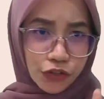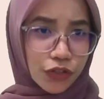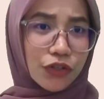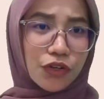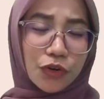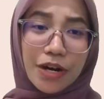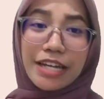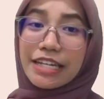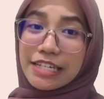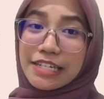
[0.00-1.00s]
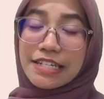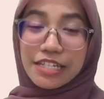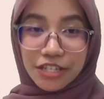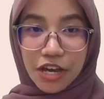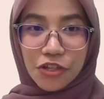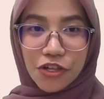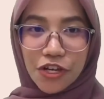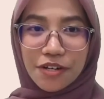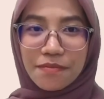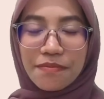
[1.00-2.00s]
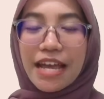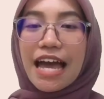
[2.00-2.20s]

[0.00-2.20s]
Do you know what is indenture?